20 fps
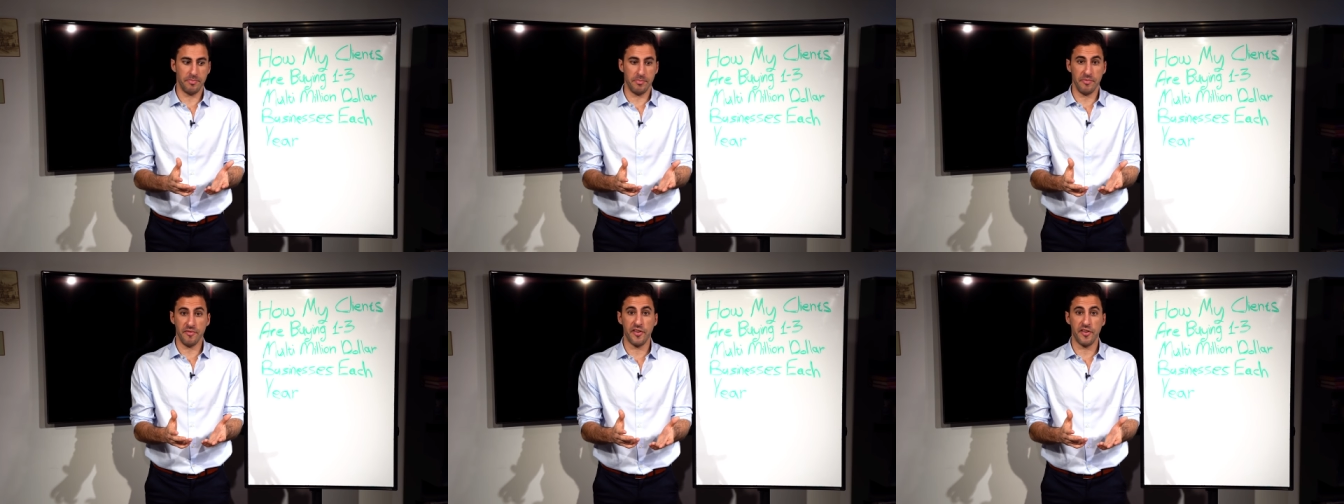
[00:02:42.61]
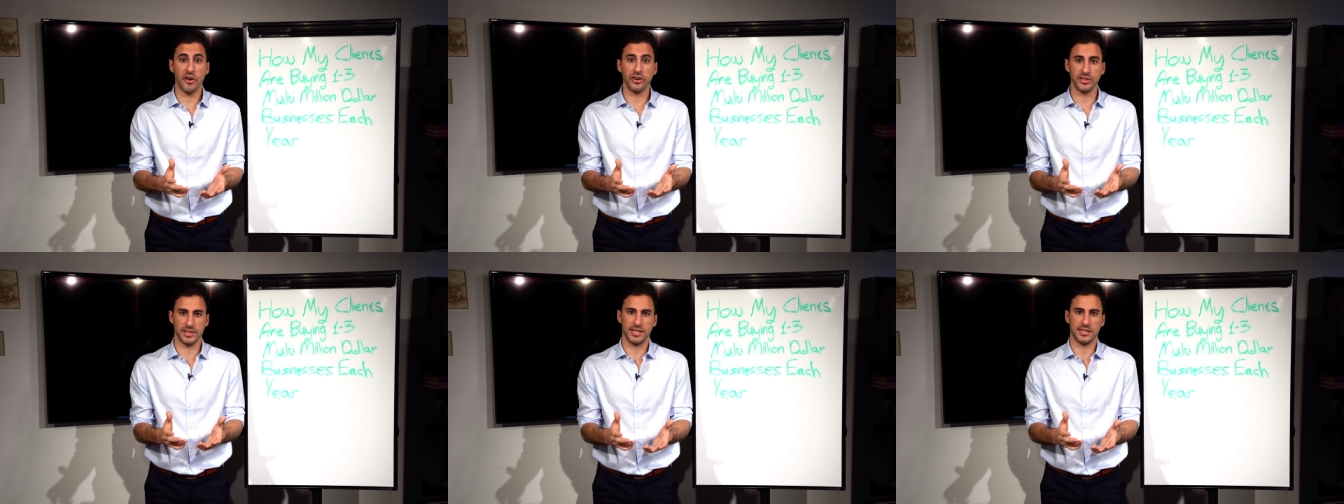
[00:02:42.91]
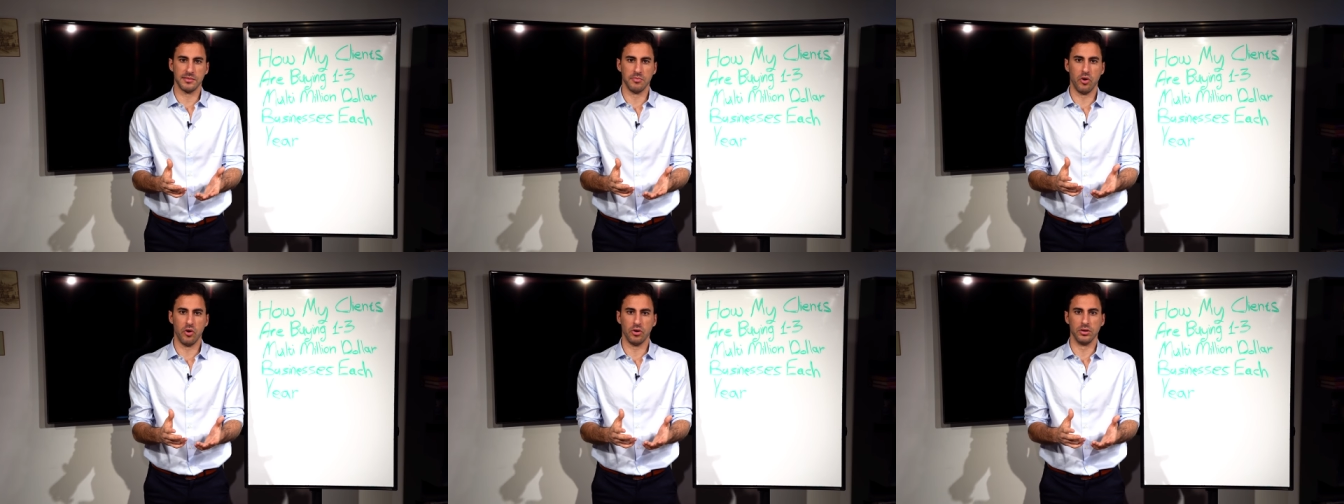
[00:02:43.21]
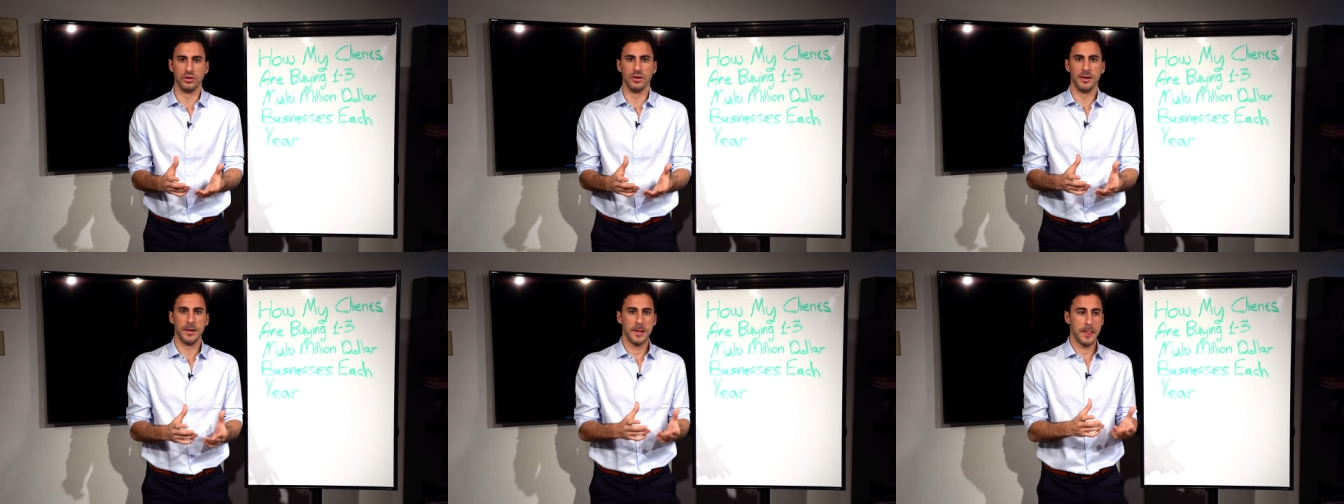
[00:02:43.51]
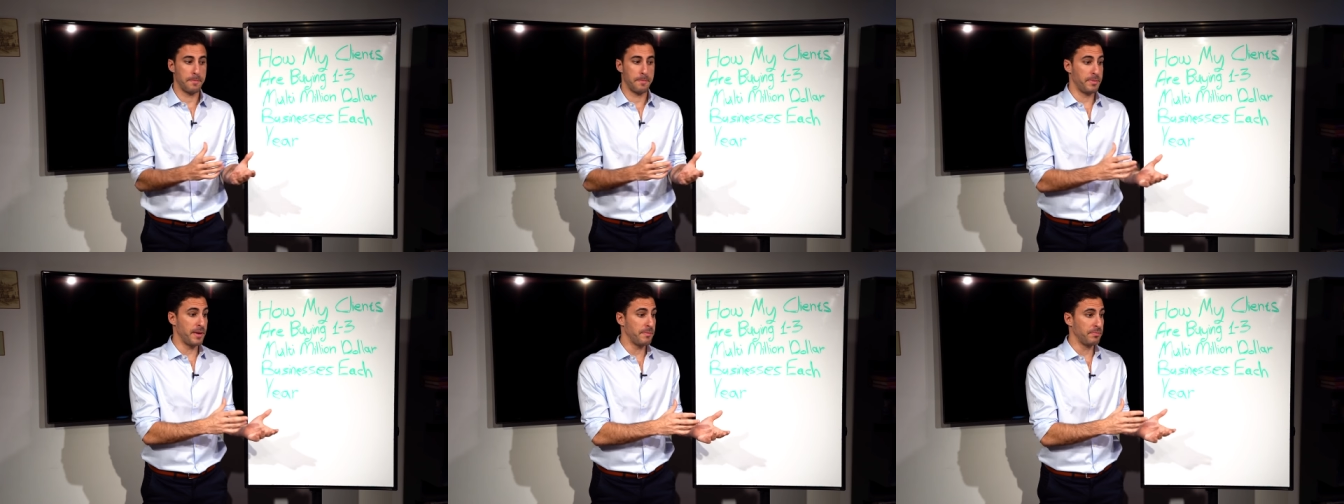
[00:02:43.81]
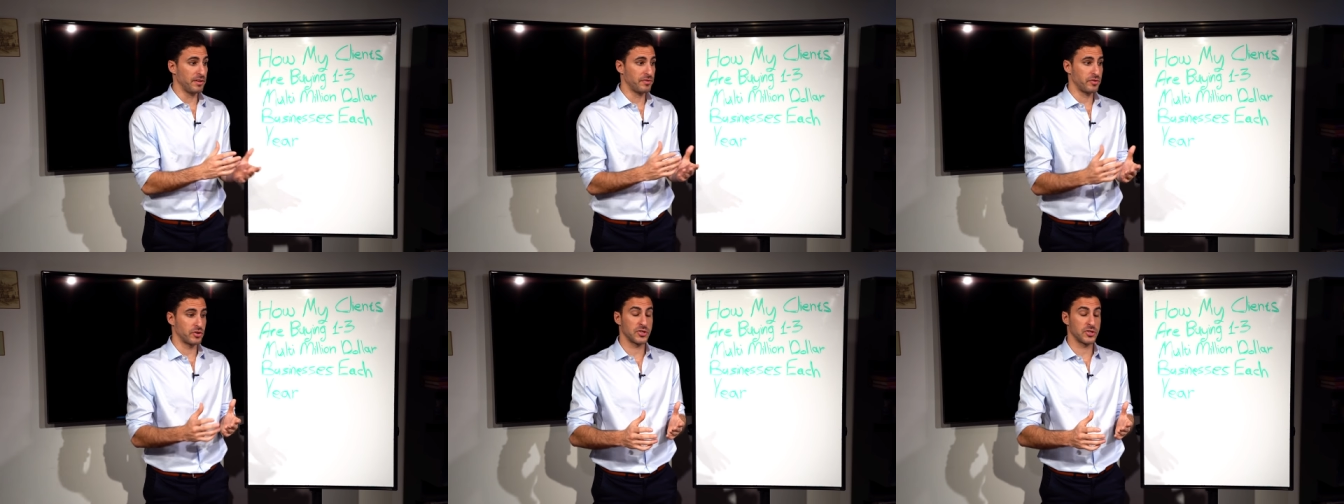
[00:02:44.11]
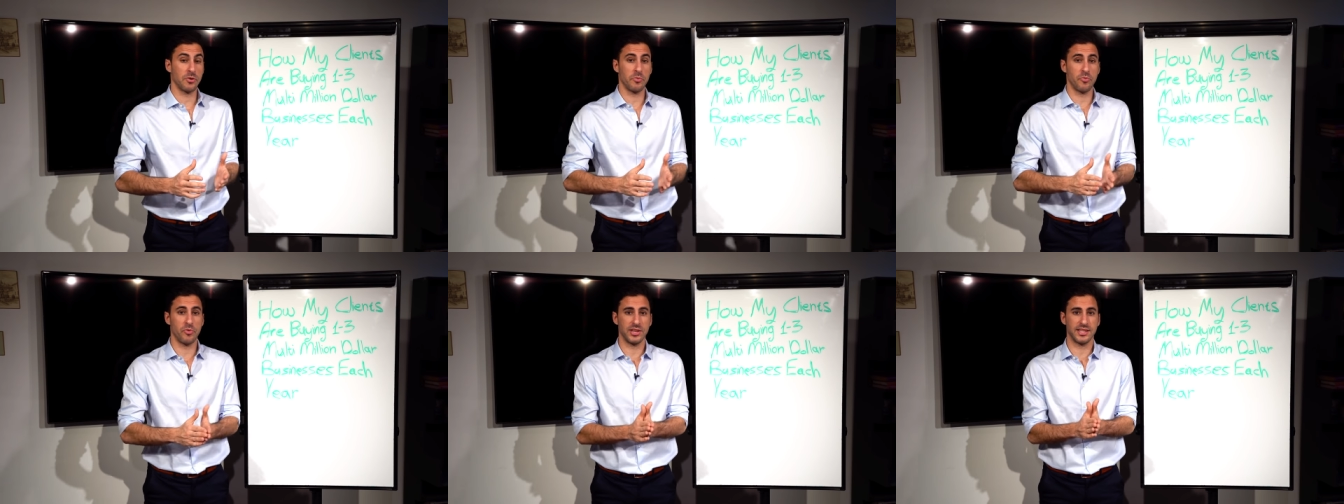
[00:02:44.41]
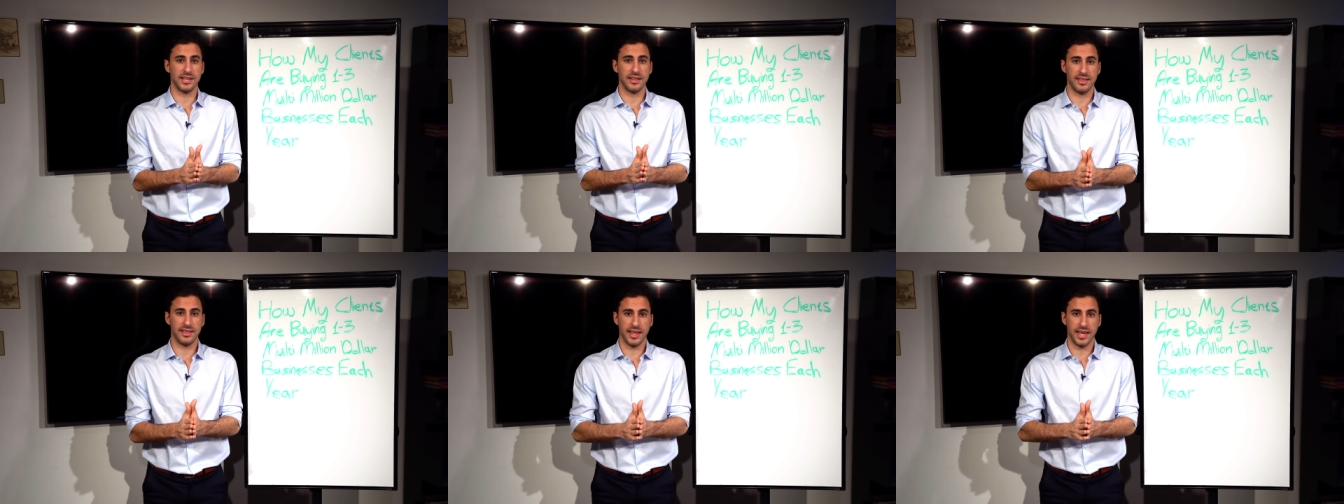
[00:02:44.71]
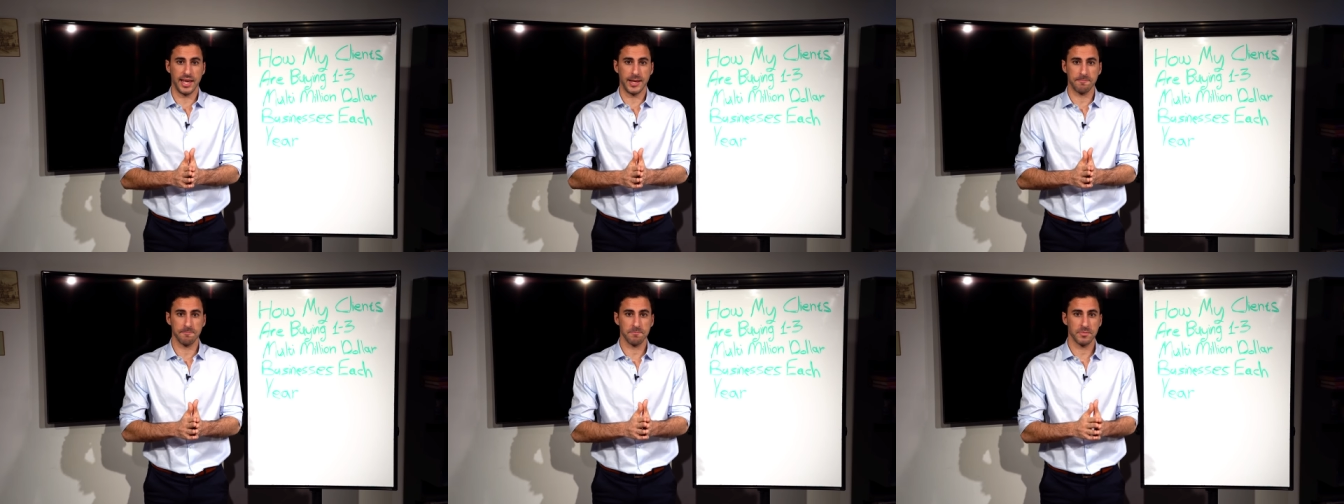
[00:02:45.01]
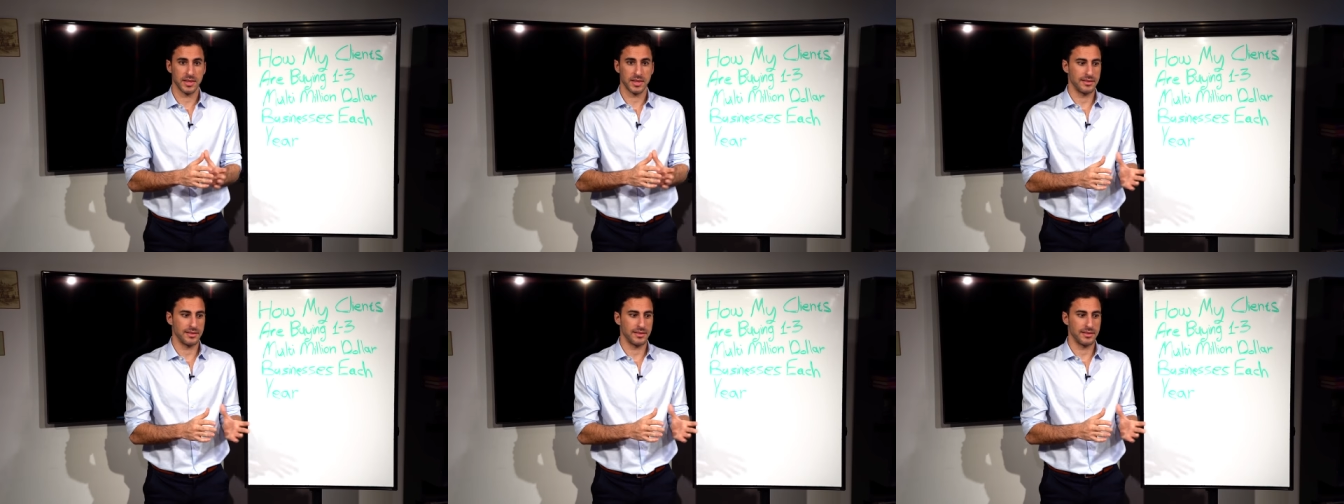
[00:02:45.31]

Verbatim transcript: fairly small people for some reason think